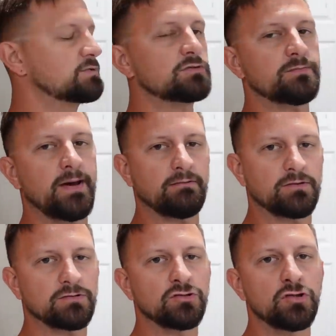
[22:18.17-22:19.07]
So it's
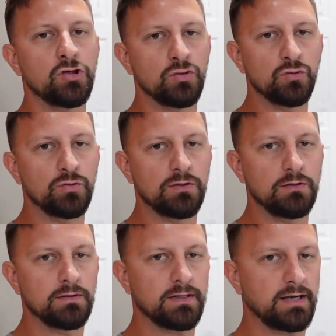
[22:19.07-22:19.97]
about noon
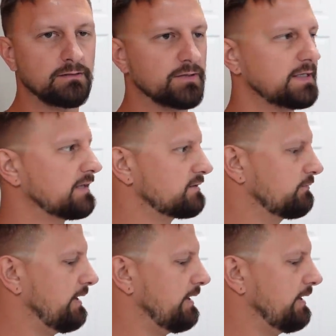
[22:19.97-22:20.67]
and looking at the